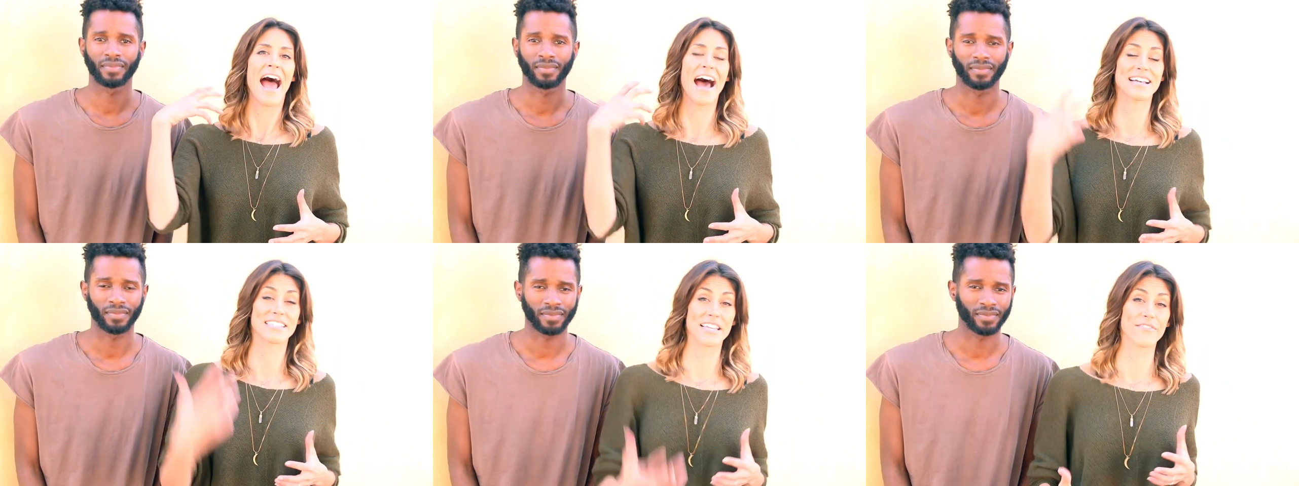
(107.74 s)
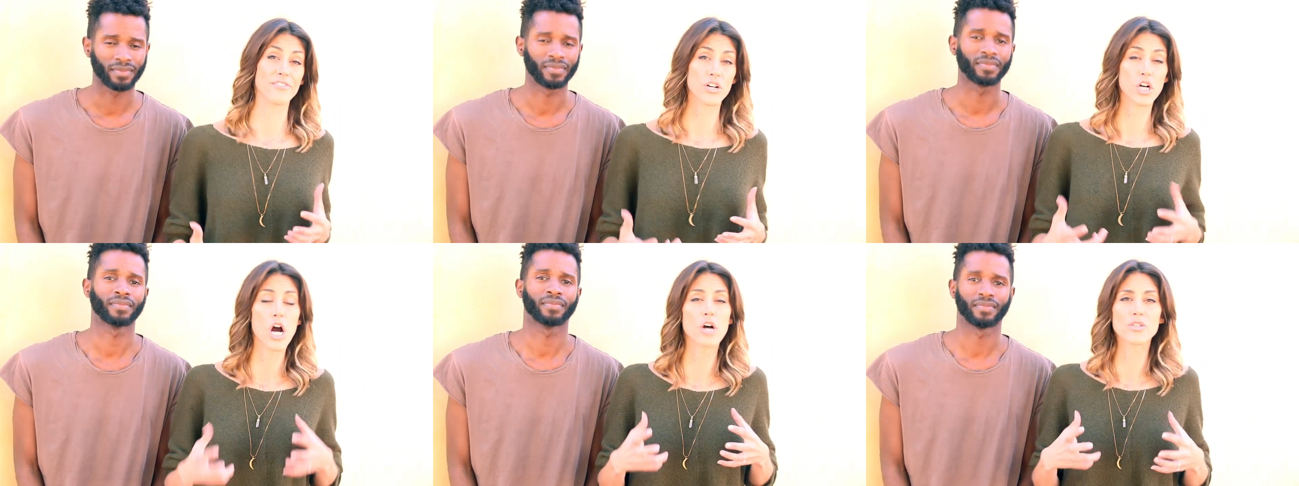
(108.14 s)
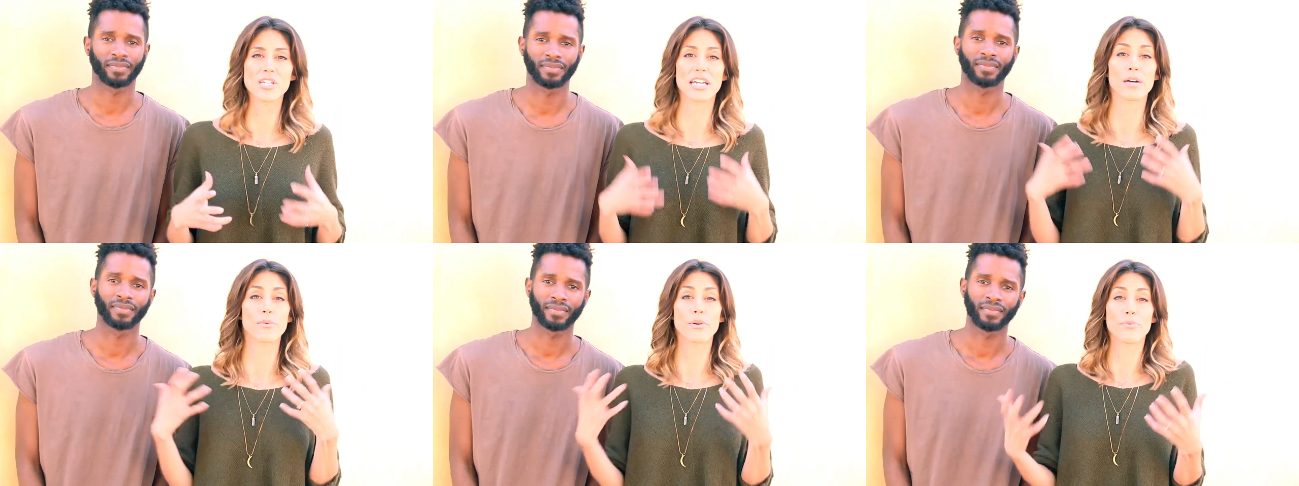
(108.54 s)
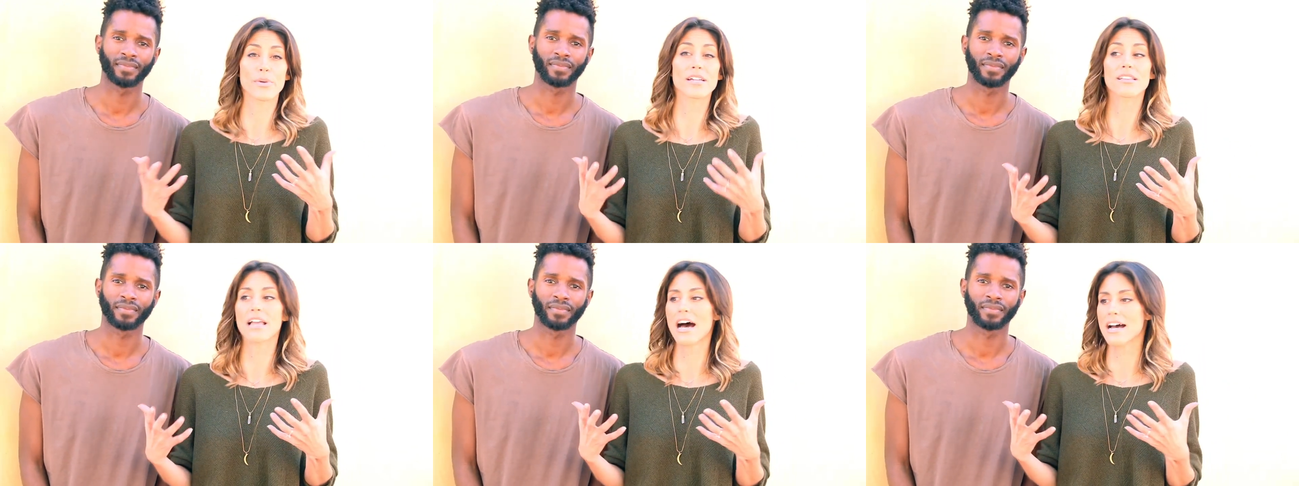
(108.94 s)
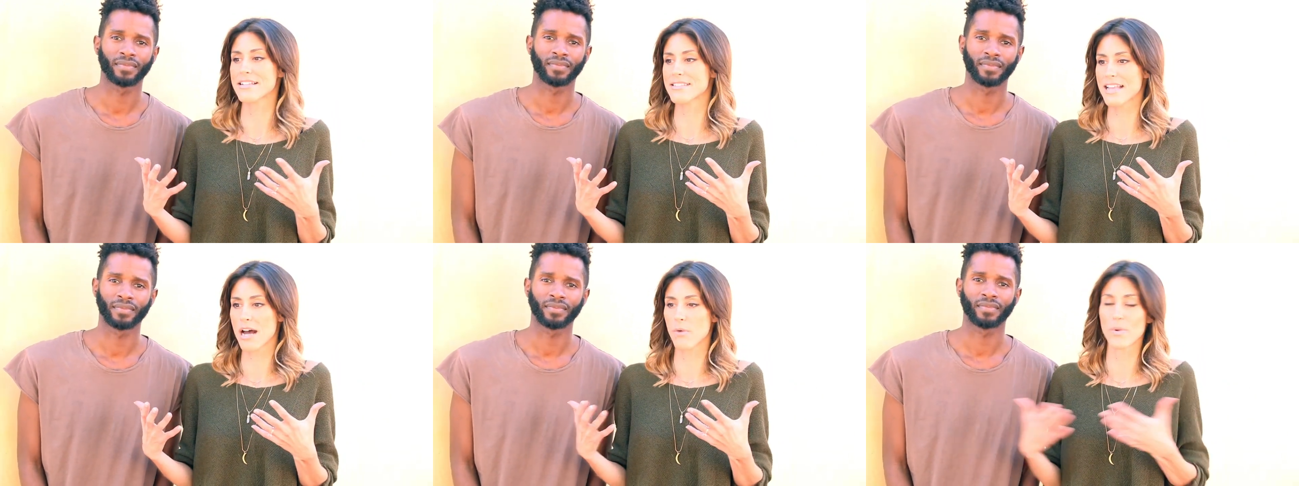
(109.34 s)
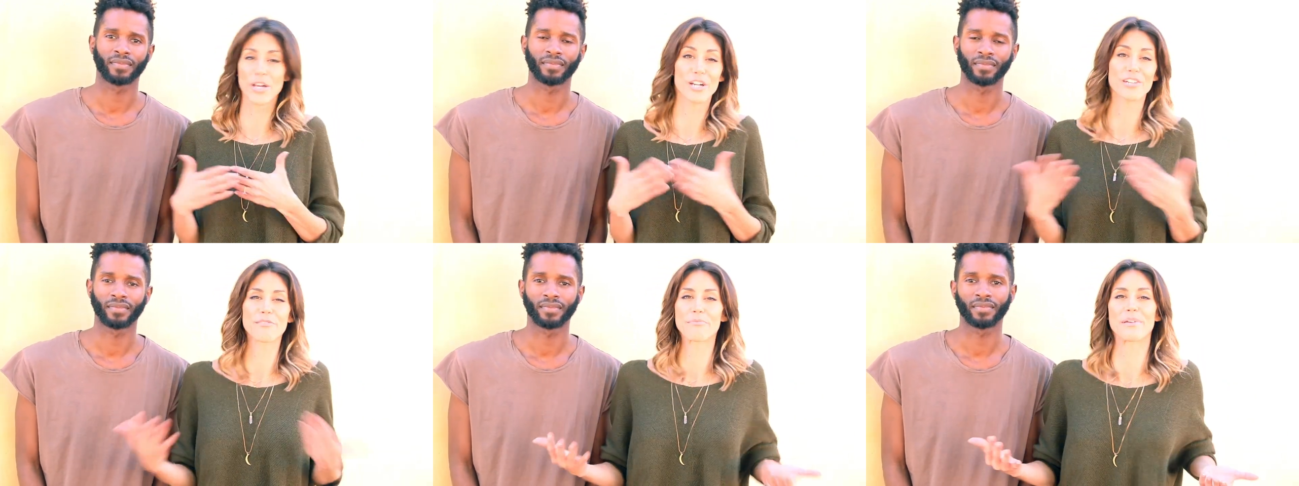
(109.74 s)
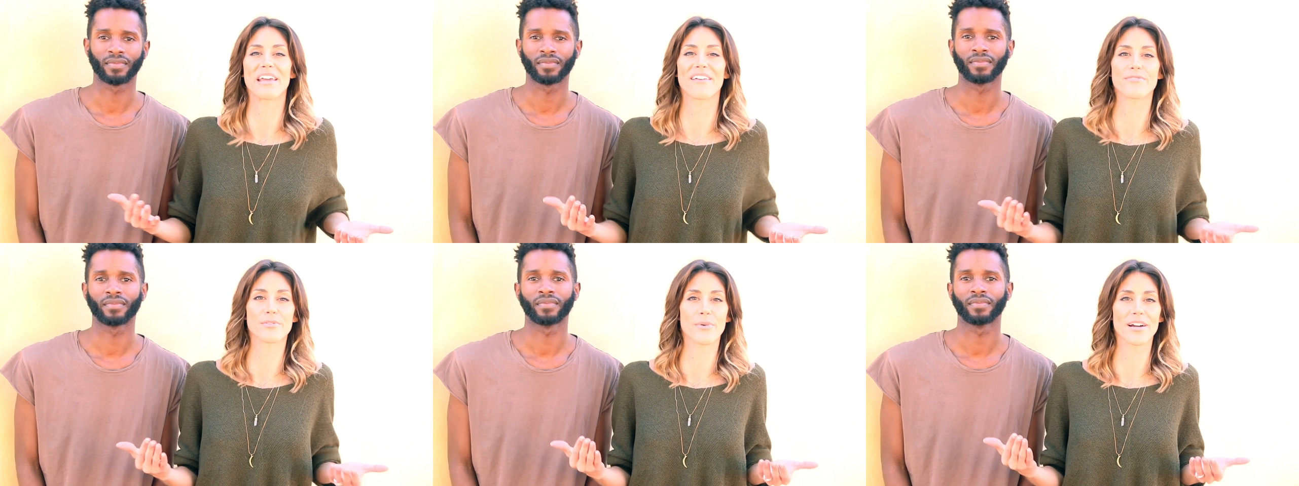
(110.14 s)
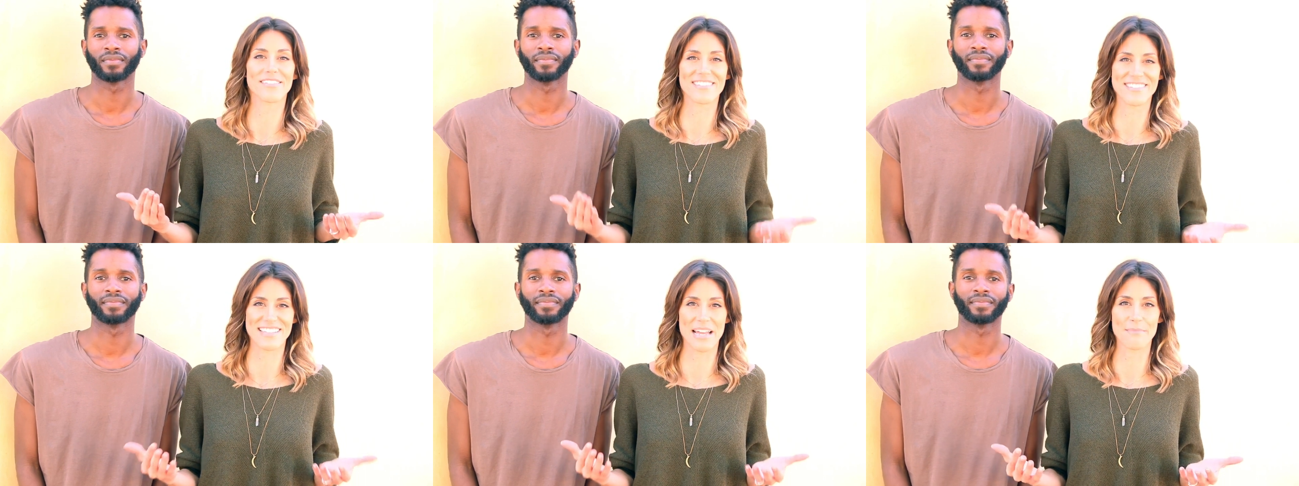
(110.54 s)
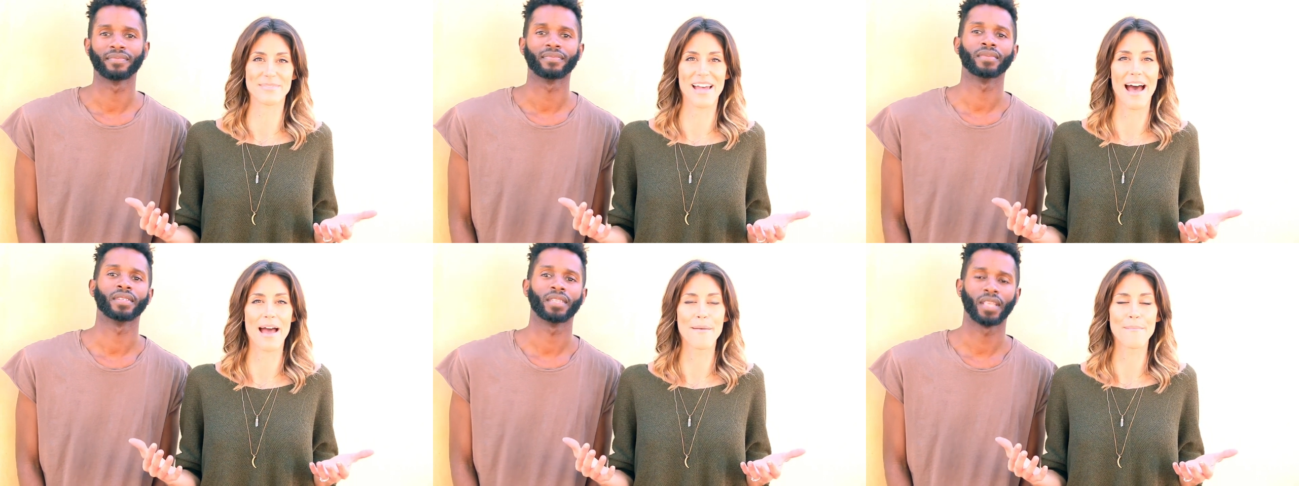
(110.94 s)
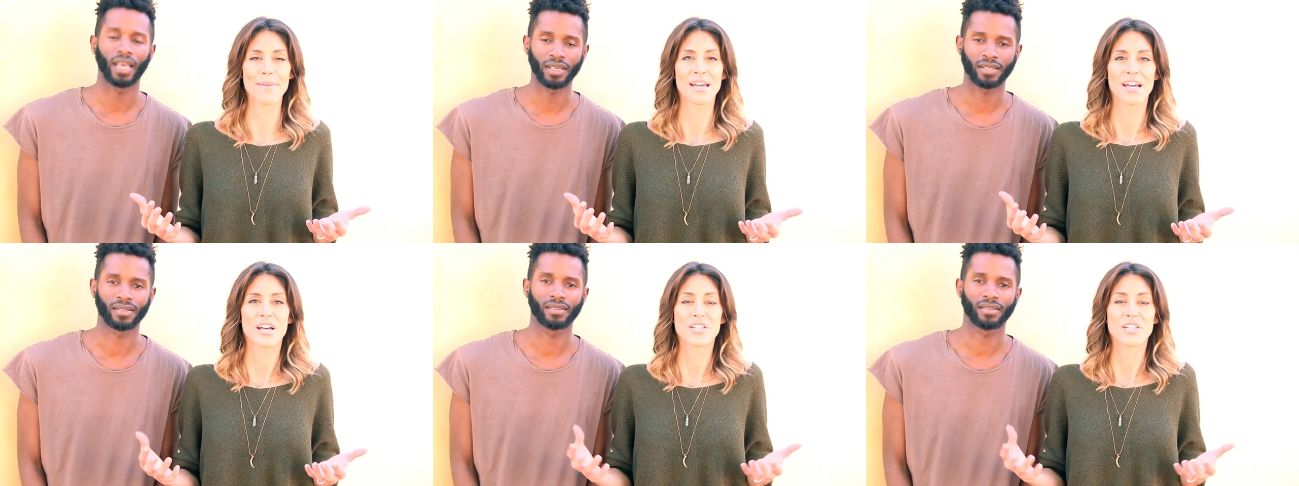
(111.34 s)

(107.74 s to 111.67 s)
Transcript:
Speaker 1: asking for coaching, and we realized that we couldn't be everywhere at the same time. Yes.